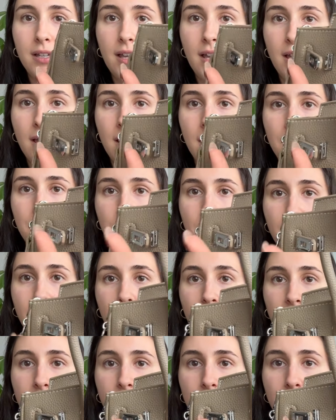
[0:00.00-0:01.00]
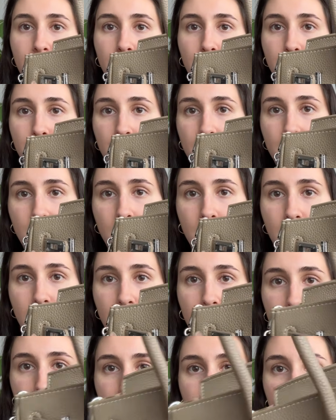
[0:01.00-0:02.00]
came covered with
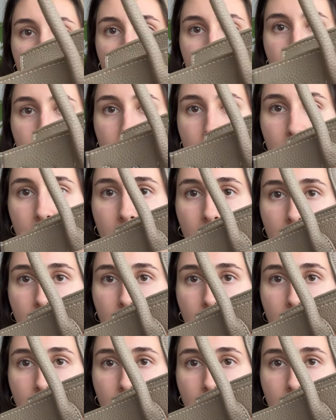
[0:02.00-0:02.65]
either this